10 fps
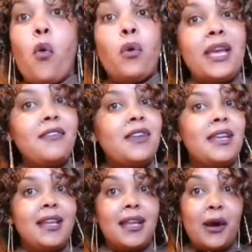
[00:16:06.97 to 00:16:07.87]
or
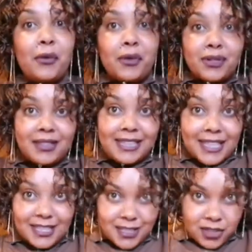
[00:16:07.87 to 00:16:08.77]
even local
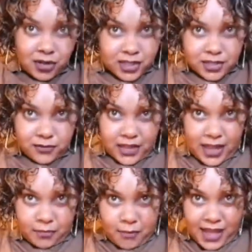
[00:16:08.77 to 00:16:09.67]
restaurants for
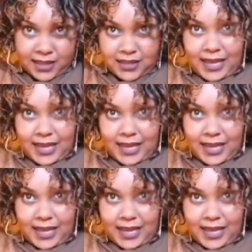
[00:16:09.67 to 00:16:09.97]
that matter?